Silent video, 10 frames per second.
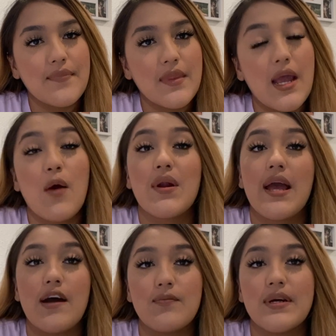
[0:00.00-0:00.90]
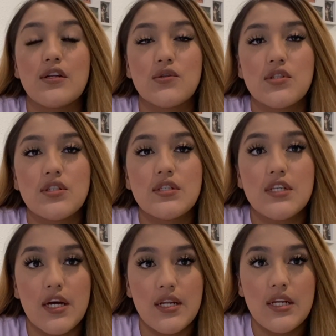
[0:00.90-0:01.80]
already have my notes
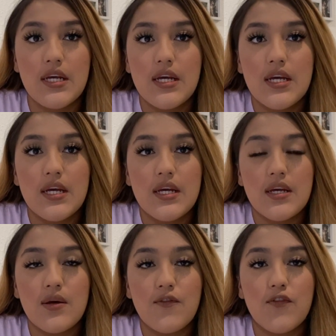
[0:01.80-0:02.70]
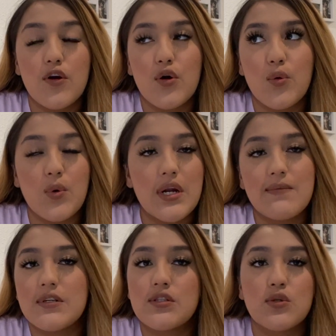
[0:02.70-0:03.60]
done for whatever
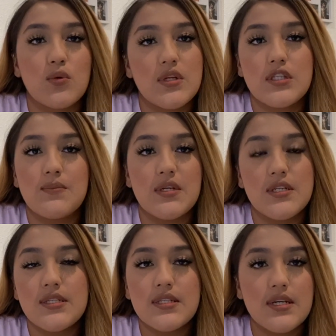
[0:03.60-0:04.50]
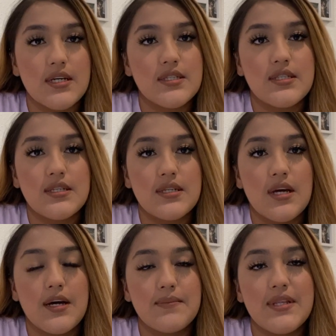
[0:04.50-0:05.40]
it's going to be discussed
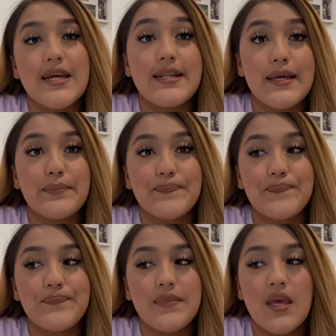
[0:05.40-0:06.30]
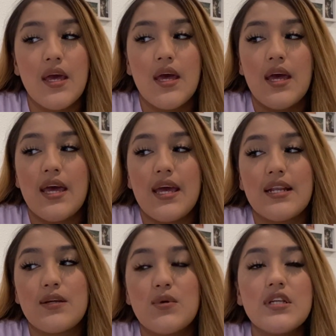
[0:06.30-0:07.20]
that day. And
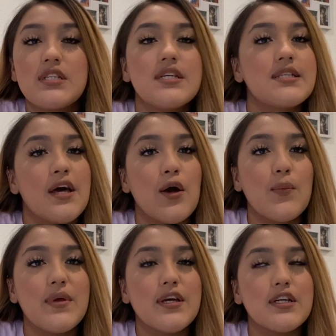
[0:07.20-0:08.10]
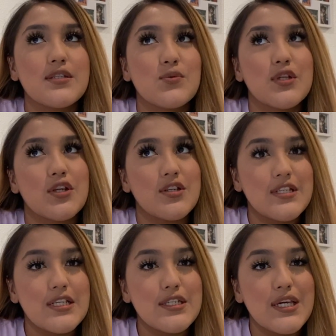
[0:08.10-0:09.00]
it really does help because when they're
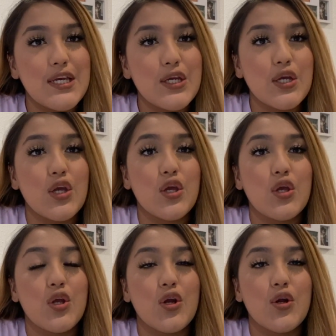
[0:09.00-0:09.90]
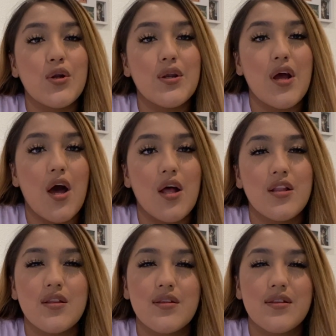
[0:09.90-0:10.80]
teaching, you're not
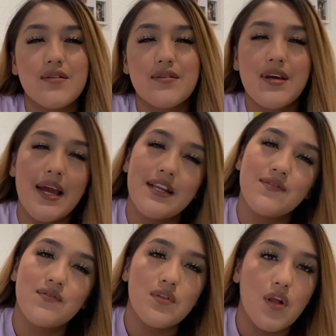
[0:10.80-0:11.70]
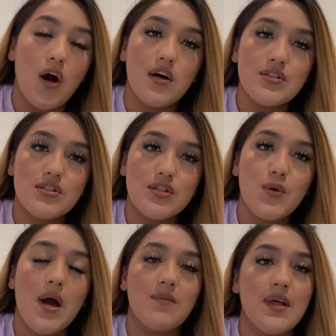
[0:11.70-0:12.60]
kind of lost. You
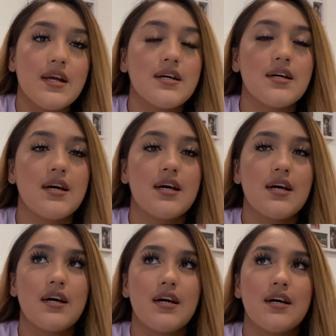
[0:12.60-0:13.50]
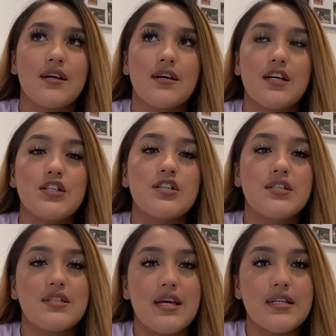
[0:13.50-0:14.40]
have like a
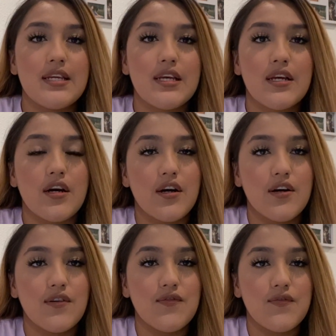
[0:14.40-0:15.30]
understanding of